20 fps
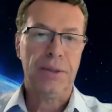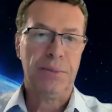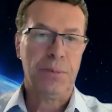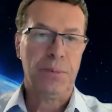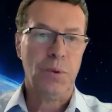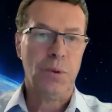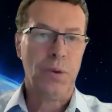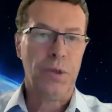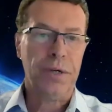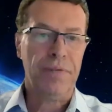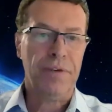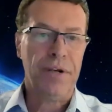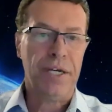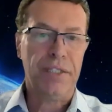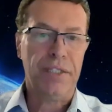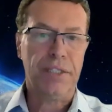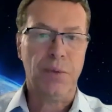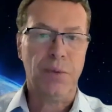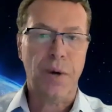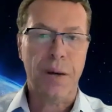support
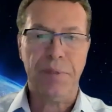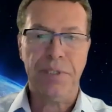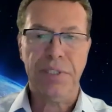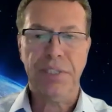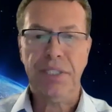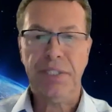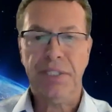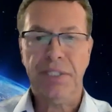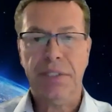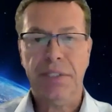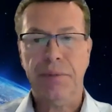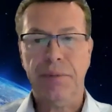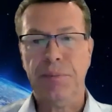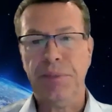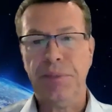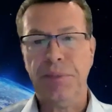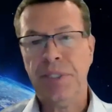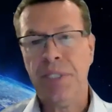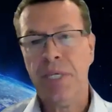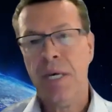advanced weapon
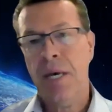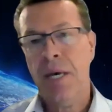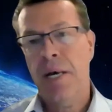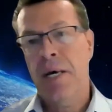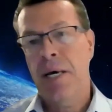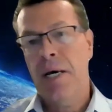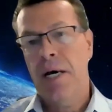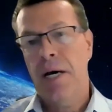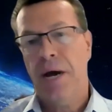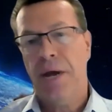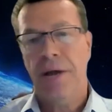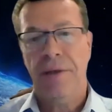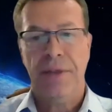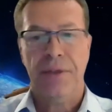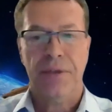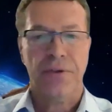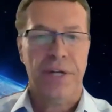systems that can